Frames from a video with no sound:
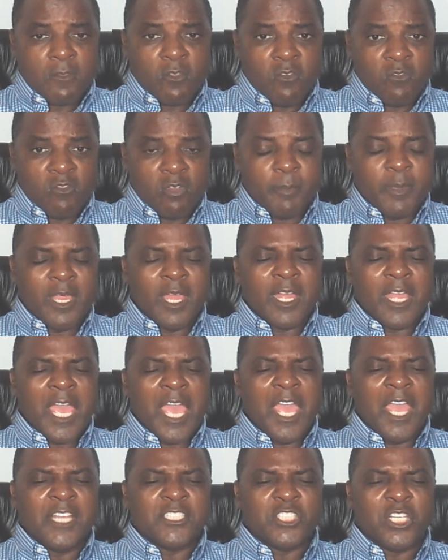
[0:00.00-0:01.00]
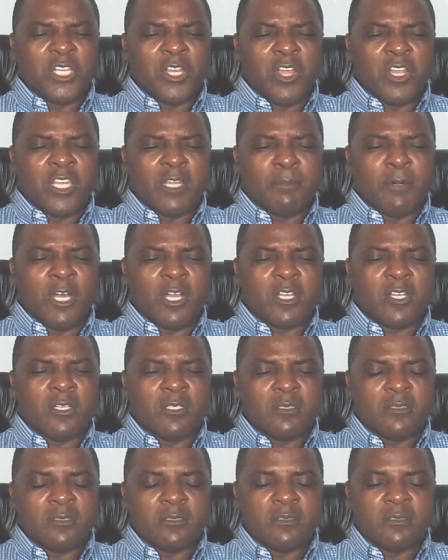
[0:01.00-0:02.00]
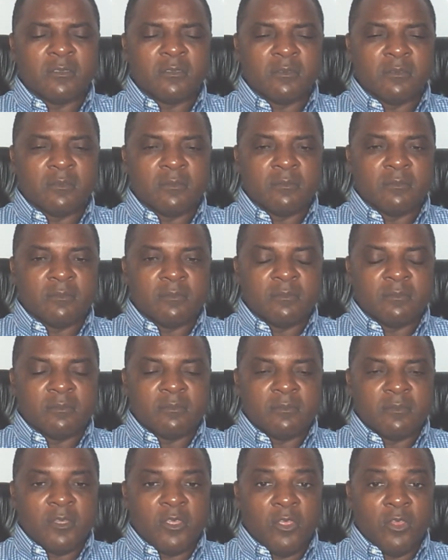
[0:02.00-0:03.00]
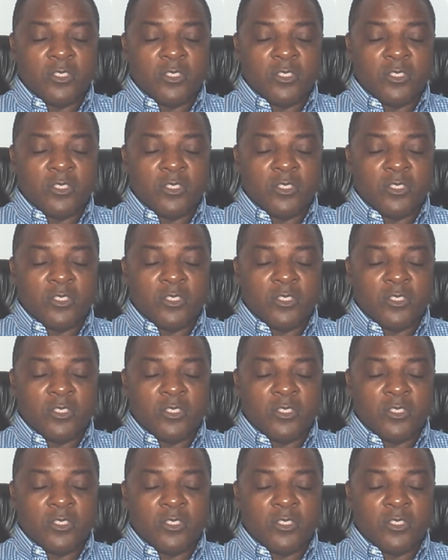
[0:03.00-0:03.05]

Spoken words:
From a young age, he learned the book. He